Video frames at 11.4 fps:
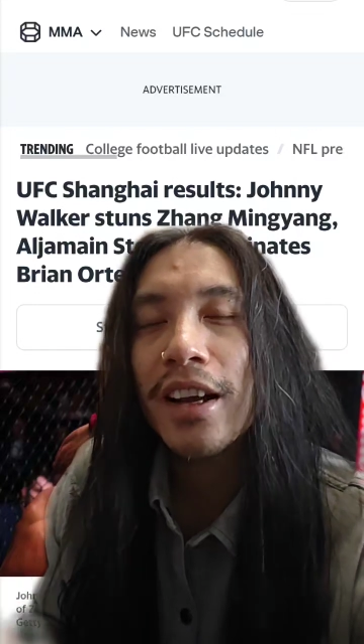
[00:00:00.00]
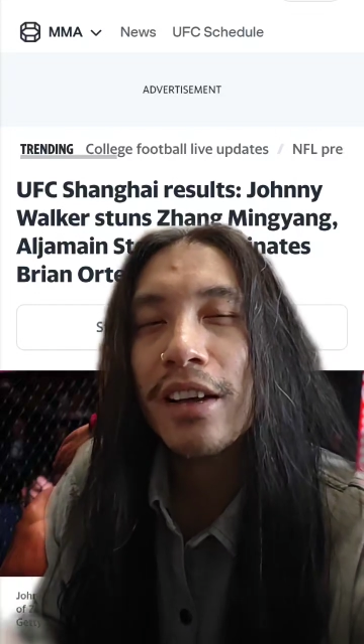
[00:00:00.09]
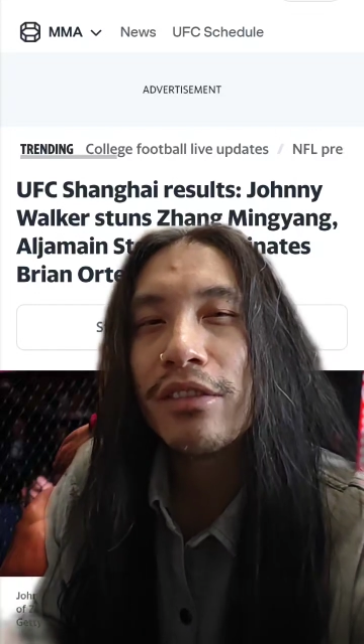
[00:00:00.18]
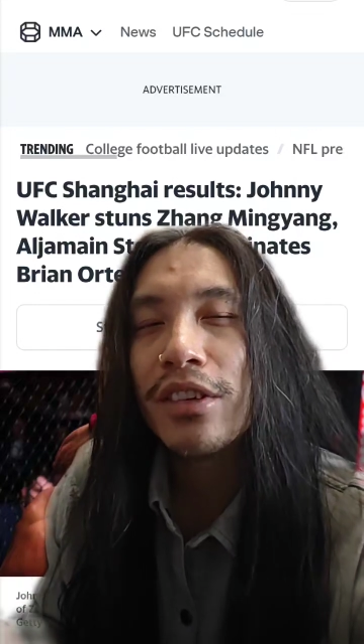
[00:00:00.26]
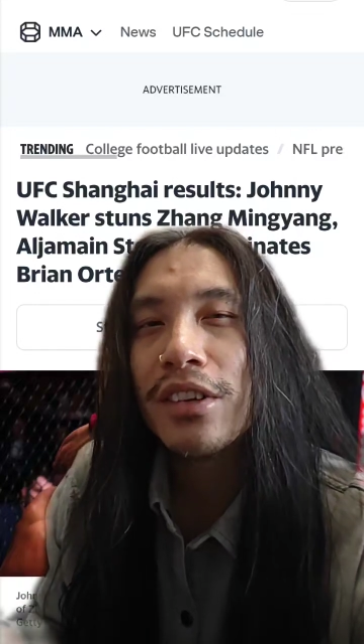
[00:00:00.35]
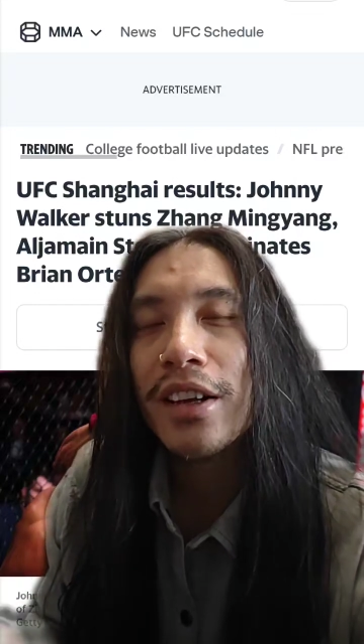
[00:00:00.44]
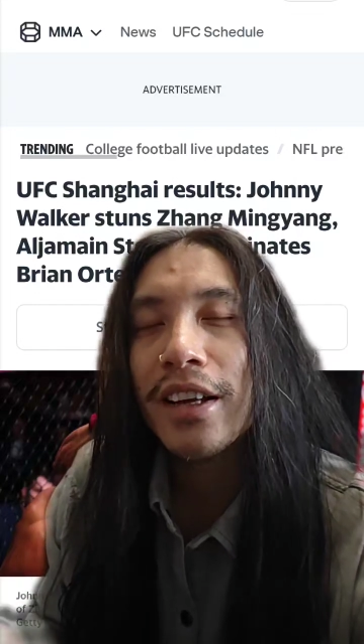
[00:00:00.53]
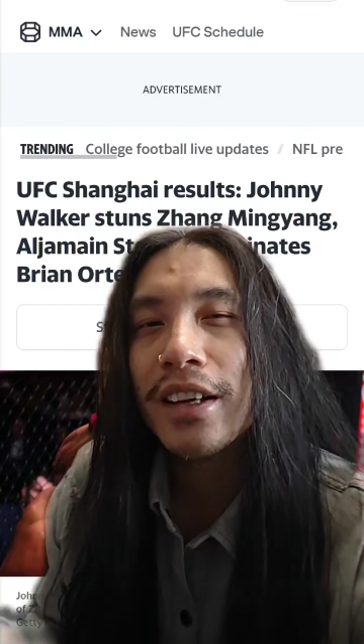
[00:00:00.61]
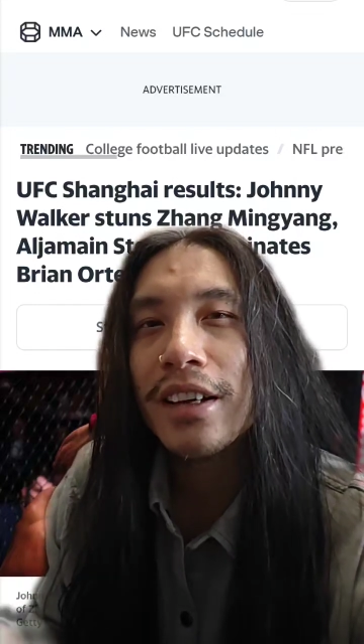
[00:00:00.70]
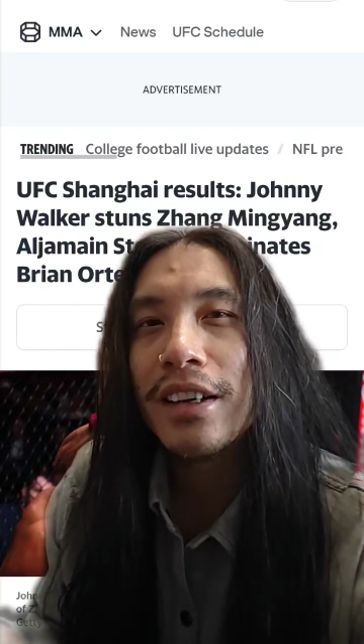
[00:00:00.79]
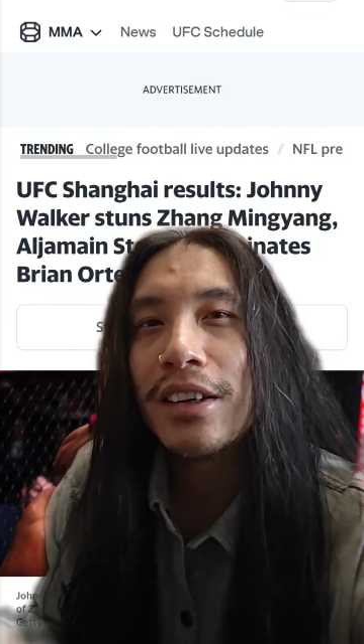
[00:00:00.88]
and I feel
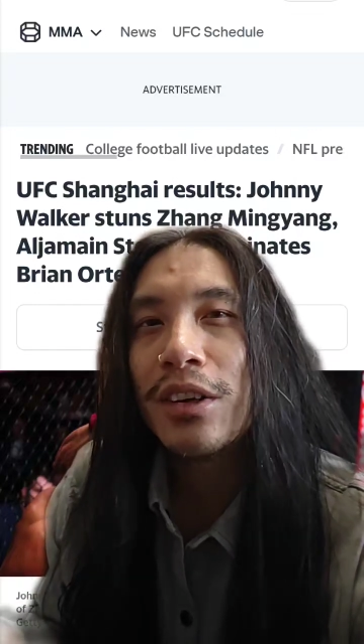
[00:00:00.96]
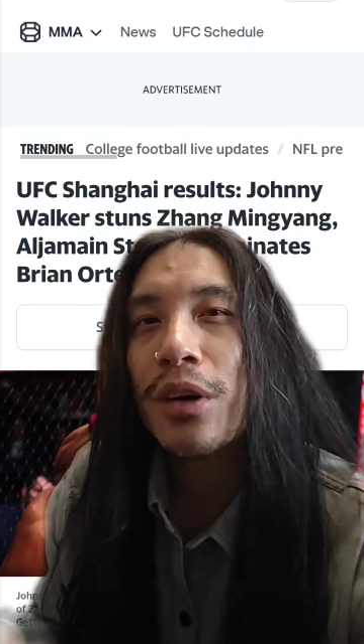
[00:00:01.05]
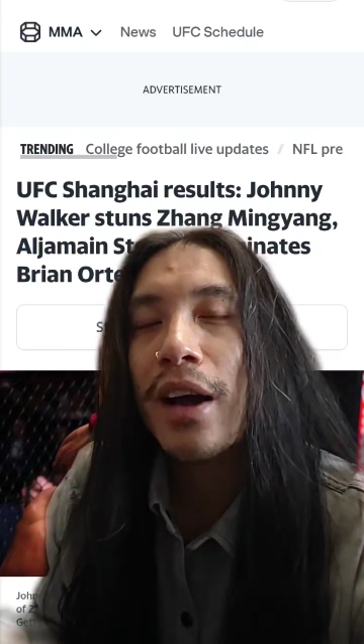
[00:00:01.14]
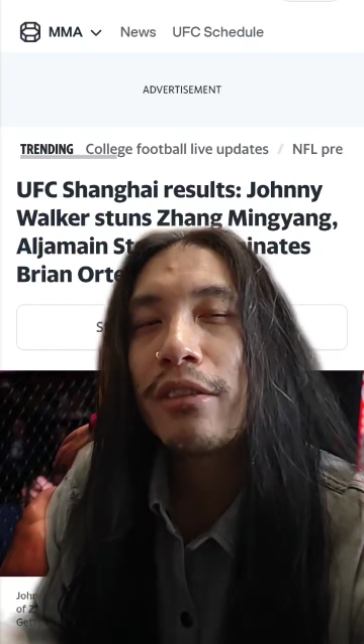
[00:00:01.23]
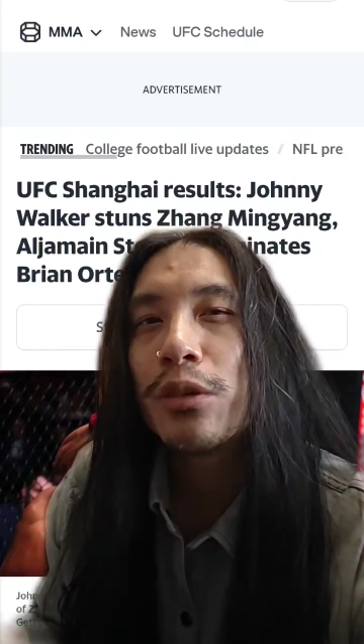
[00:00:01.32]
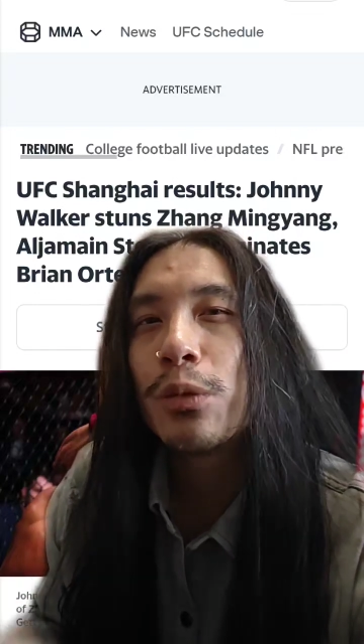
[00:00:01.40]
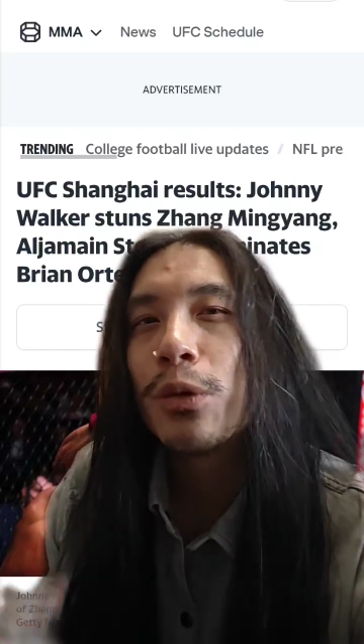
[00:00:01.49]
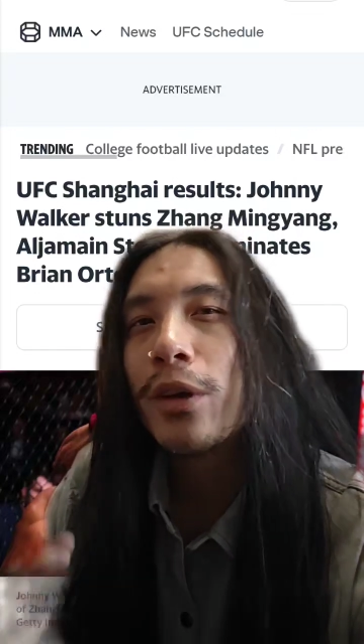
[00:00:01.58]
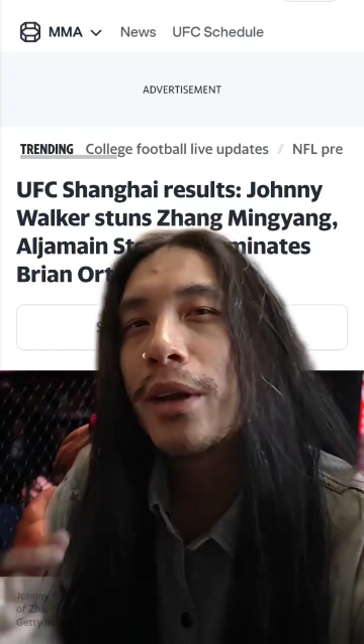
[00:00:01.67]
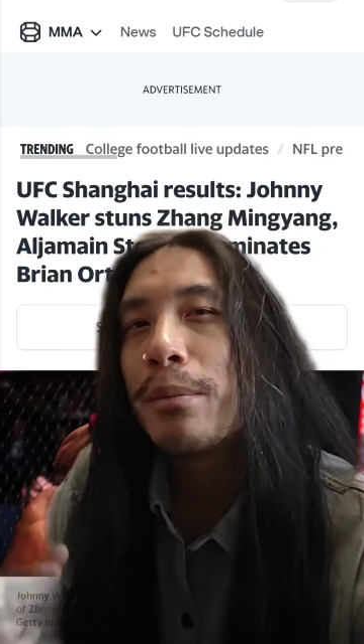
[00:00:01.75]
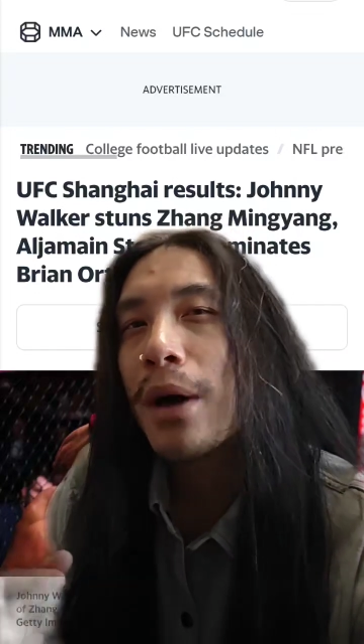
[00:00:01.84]
like you don't have to
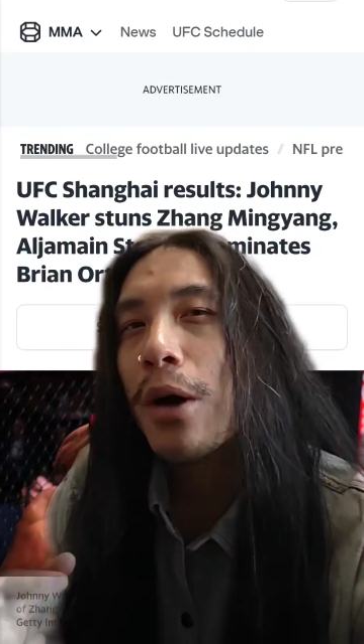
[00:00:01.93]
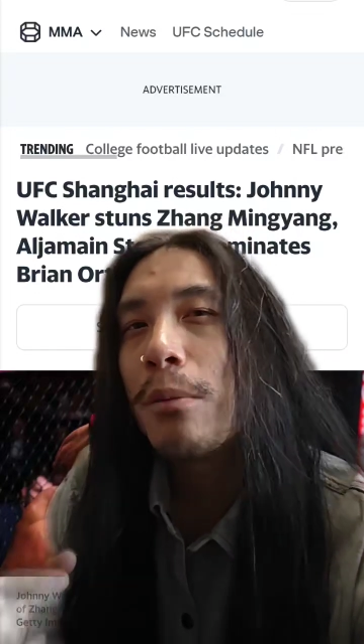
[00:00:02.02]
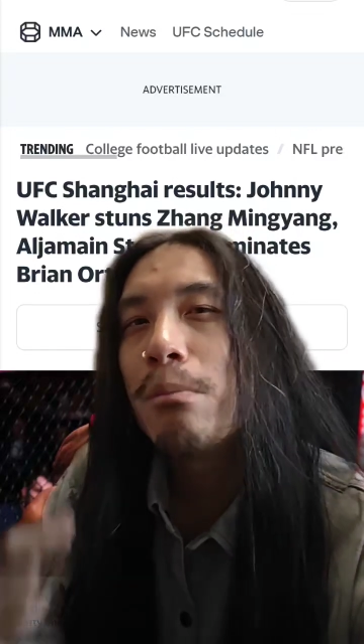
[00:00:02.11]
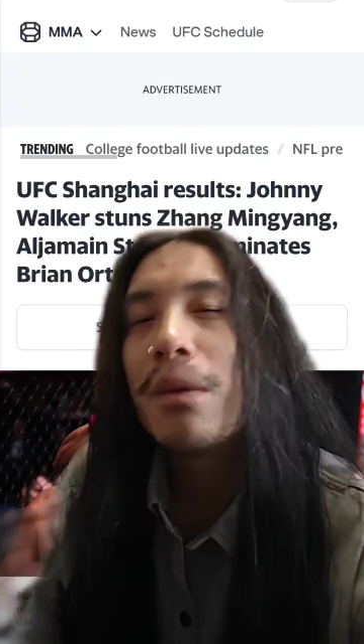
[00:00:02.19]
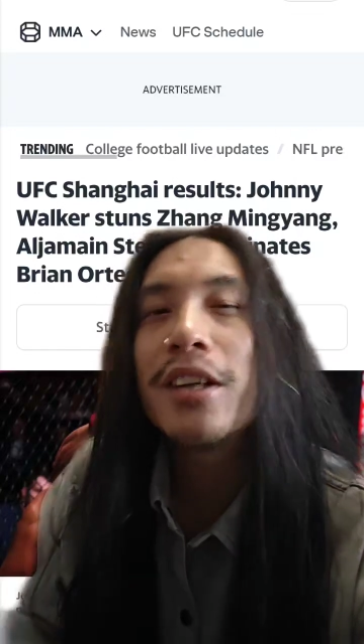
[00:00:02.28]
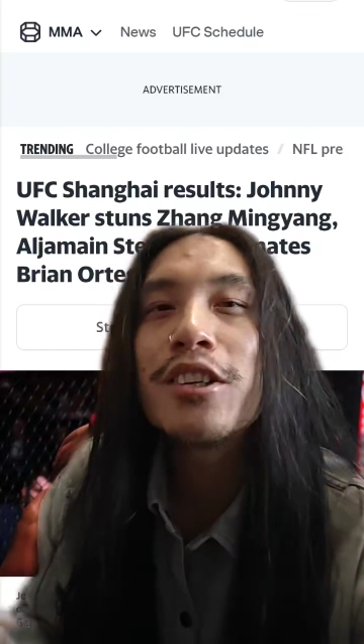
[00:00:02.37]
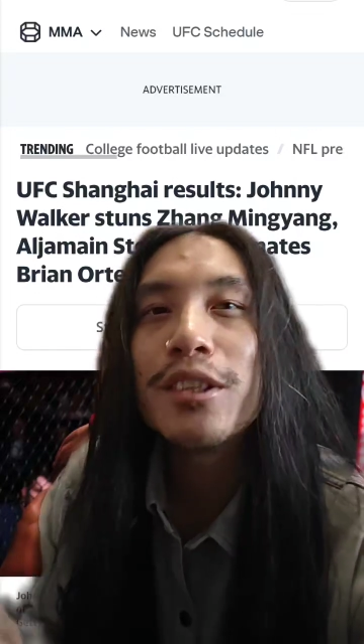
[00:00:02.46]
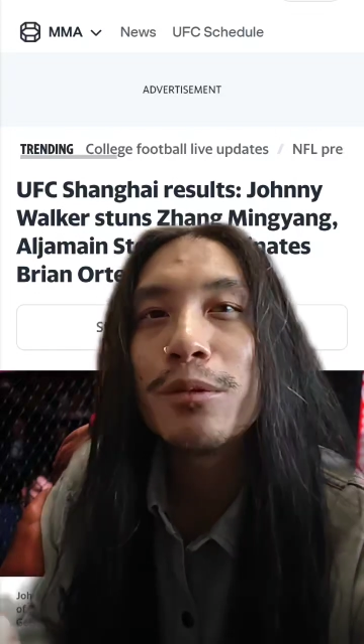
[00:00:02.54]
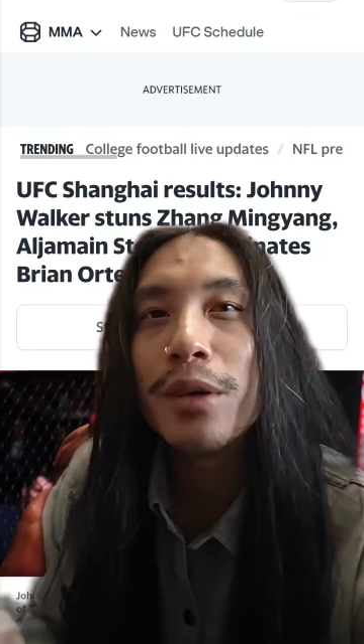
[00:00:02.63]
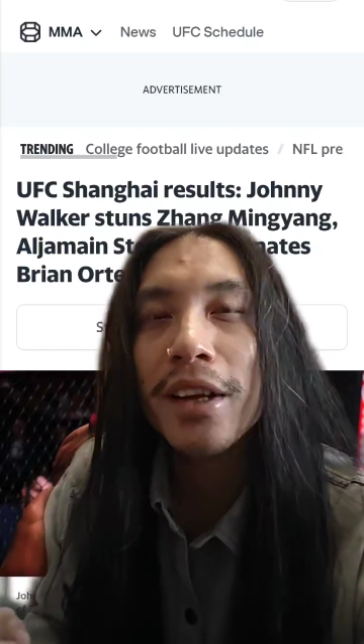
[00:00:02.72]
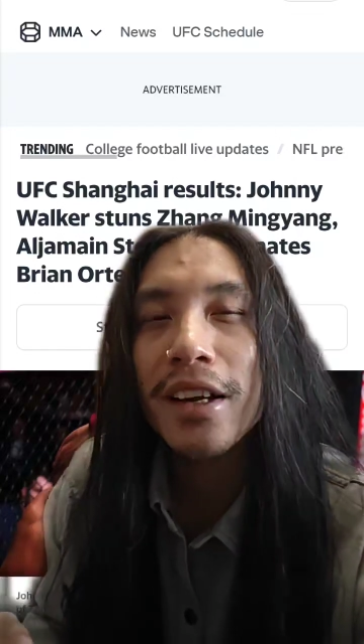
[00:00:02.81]
worry about
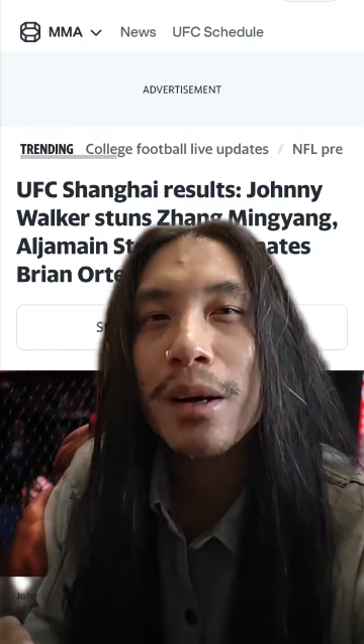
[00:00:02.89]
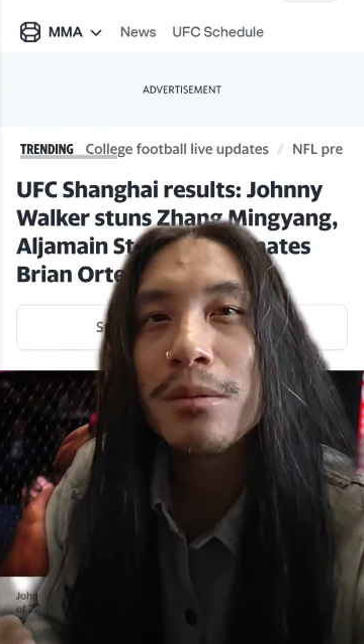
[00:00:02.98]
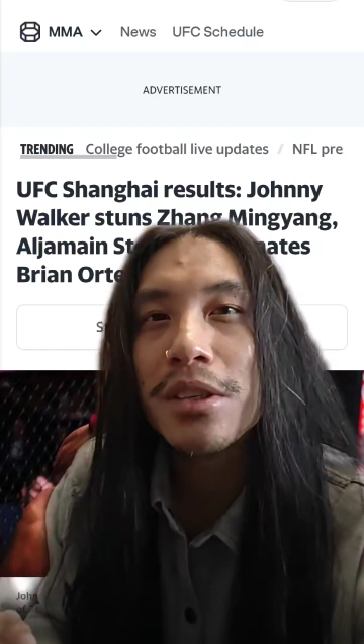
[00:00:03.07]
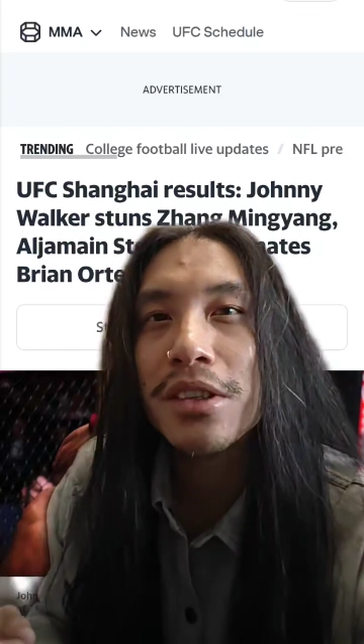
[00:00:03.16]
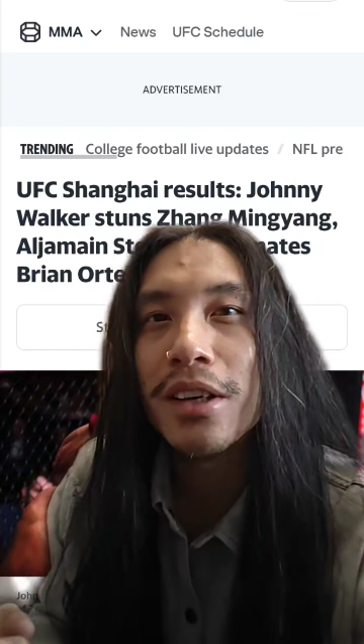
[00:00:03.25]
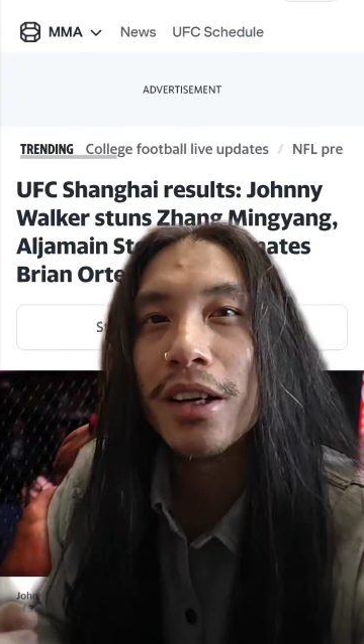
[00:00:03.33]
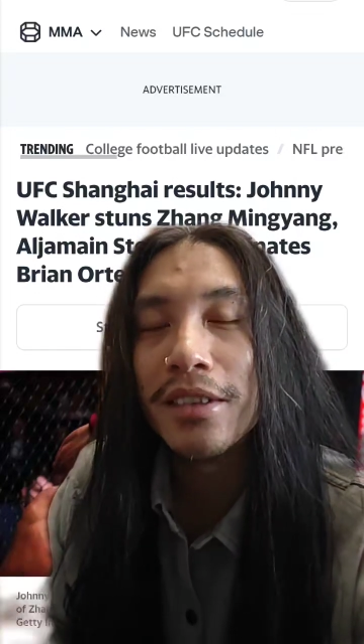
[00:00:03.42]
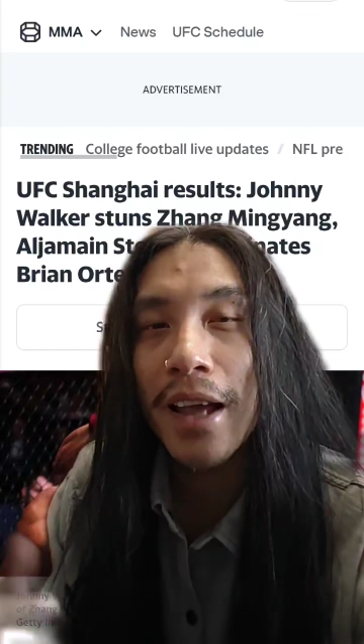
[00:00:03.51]
much when it comes to